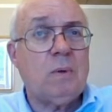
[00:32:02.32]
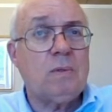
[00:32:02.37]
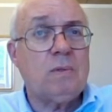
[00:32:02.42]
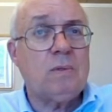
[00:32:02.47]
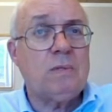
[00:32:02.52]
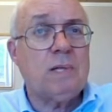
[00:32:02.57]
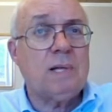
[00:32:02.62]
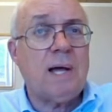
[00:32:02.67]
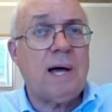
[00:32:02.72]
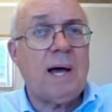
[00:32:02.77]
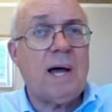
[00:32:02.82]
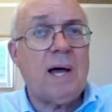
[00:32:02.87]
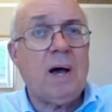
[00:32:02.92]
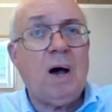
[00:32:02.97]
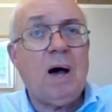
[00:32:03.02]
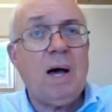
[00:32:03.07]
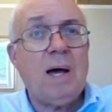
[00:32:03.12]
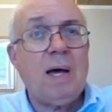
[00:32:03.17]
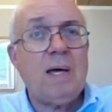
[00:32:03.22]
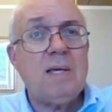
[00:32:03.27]
July,
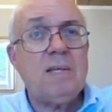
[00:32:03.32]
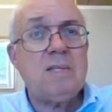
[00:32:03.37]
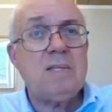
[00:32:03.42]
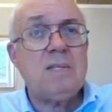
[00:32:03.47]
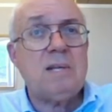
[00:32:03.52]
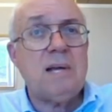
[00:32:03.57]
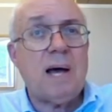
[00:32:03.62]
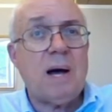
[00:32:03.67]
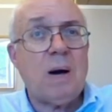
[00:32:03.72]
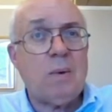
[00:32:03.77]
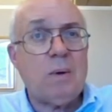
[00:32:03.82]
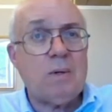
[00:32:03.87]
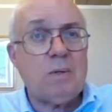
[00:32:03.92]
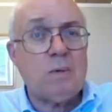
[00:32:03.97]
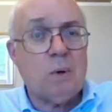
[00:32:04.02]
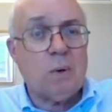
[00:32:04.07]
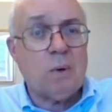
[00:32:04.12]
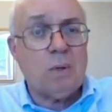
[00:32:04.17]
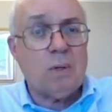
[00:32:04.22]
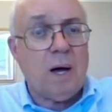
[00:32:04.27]
August, now we're
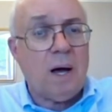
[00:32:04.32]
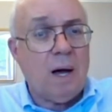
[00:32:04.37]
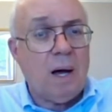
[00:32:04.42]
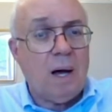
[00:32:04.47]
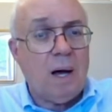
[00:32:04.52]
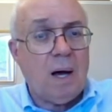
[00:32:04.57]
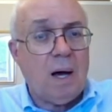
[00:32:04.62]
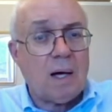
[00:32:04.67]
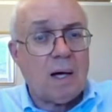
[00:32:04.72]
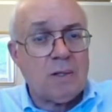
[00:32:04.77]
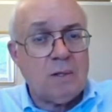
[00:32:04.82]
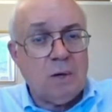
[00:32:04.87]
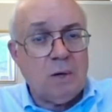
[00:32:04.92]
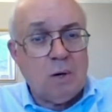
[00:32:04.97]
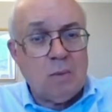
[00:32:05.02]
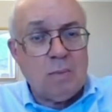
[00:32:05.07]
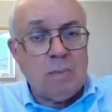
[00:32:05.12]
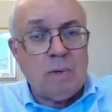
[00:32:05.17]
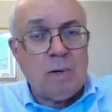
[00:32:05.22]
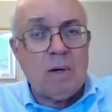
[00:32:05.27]
told
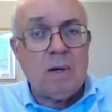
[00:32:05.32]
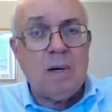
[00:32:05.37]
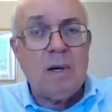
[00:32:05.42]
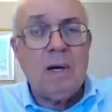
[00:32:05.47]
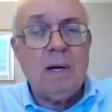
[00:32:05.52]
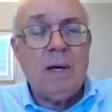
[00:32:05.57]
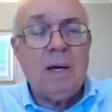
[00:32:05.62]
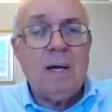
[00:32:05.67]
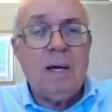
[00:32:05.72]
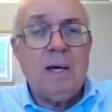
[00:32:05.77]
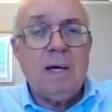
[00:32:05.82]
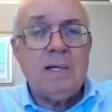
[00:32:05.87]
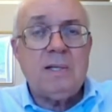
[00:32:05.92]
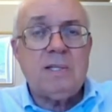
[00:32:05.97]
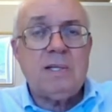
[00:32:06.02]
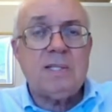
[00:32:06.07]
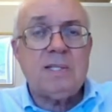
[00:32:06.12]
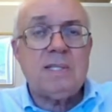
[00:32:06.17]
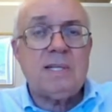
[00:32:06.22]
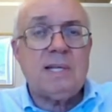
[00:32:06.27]
October,
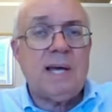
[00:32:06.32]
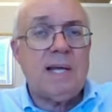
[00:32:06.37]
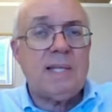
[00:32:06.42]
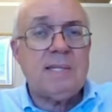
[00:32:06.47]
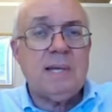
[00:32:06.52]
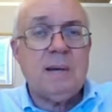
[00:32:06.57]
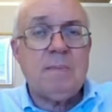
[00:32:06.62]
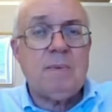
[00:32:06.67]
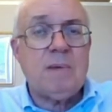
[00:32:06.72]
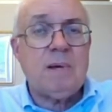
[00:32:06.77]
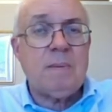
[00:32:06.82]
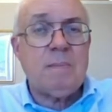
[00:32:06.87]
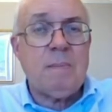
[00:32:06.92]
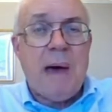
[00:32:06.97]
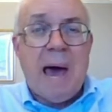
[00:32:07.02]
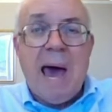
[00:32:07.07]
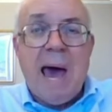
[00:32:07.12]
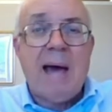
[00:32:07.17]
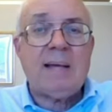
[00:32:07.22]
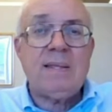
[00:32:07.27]
just to get something
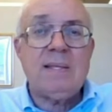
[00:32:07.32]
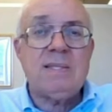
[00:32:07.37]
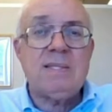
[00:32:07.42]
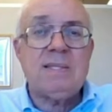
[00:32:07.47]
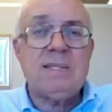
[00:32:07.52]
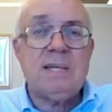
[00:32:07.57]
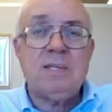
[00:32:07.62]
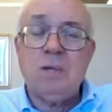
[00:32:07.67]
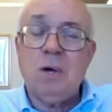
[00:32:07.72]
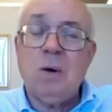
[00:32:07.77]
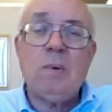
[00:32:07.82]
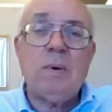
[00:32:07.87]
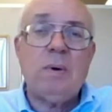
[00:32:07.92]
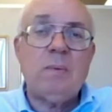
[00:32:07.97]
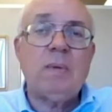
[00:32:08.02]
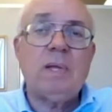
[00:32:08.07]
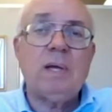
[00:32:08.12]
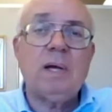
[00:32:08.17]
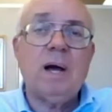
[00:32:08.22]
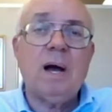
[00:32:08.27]
back that says, no, we
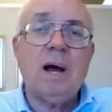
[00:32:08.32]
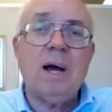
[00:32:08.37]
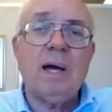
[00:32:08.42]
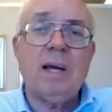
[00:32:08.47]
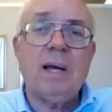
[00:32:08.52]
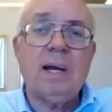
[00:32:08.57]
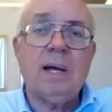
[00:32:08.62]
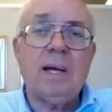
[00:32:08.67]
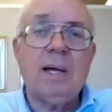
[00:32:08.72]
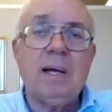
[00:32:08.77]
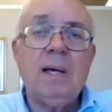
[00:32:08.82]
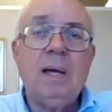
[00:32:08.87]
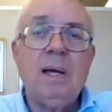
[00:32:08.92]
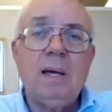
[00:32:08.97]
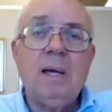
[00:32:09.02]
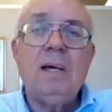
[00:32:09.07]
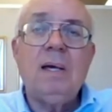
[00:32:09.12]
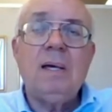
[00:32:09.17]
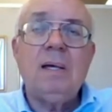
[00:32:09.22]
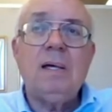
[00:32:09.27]
really are going to,
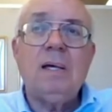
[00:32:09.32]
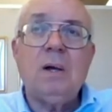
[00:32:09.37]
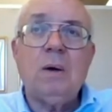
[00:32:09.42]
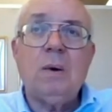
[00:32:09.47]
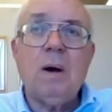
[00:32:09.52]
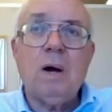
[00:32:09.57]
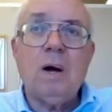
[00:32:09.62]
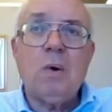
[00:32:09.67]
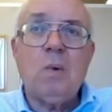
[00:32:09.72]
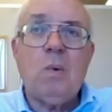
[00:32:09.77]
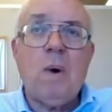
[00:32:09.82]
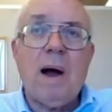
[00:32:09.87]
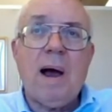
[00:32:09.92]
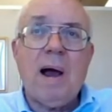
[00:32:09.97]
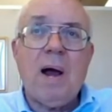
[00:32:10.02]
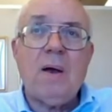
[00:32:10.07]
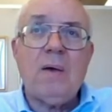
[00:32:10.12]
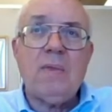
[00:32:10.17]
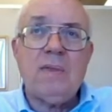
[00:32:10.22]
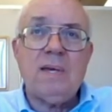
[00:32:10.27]
you know,
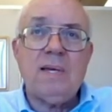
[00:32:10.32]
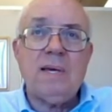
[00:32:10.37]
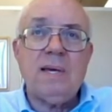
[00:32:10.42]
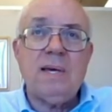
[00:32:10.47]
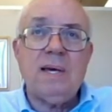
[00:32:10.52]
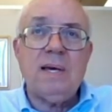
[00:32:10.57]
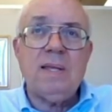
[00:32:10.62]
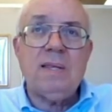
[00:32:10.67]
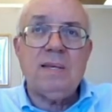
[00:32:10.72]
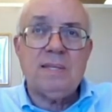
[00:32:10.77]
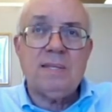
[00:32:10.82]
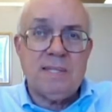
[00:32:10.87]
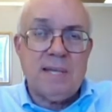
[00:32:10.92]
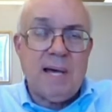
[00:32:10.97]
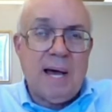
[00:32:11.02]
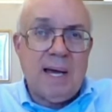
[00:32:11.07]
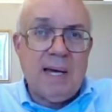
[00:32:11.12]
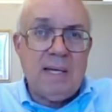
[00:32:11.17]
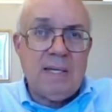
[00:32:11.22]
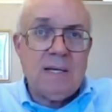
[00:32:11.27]
acquire the
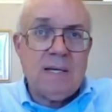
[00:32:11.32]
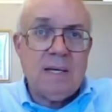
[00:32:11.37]
site.